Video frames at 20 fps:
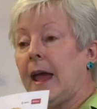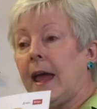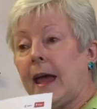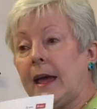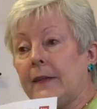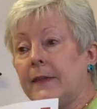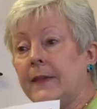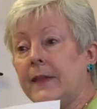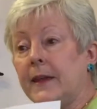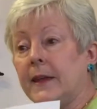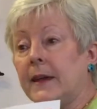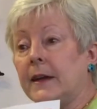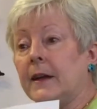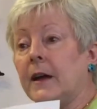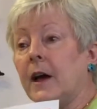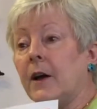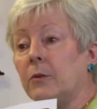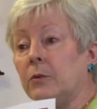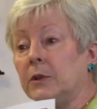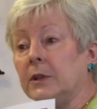and then
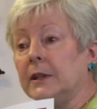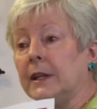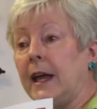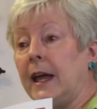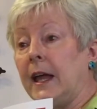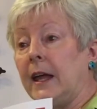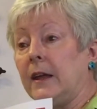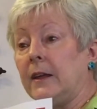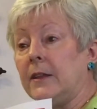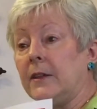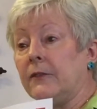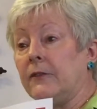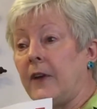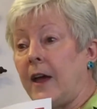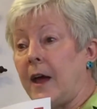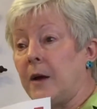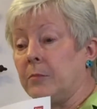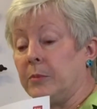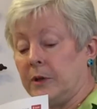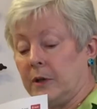I would lay the
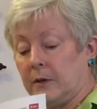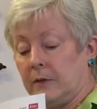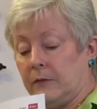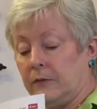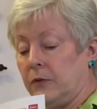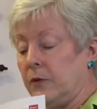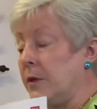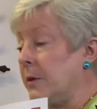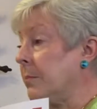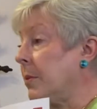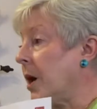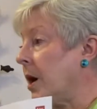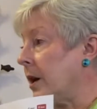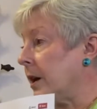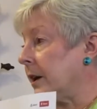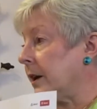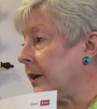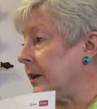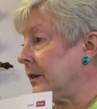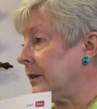fabric for the
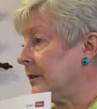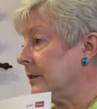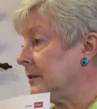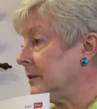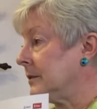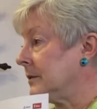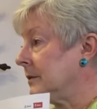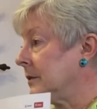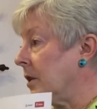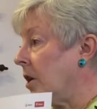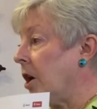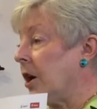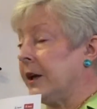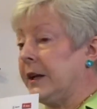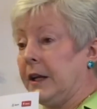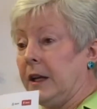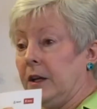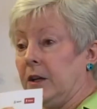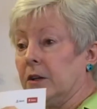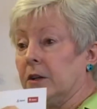pocket
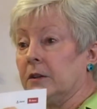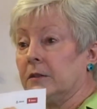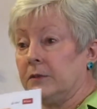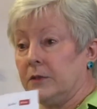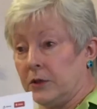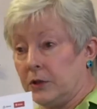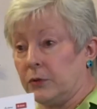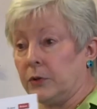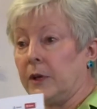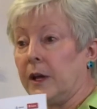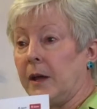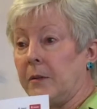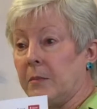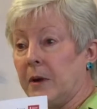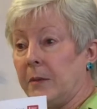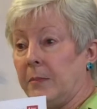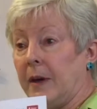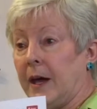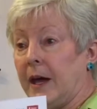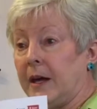on here to create
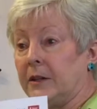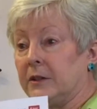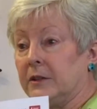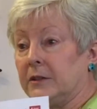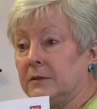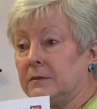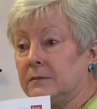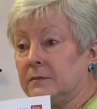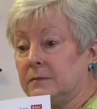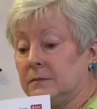my pattern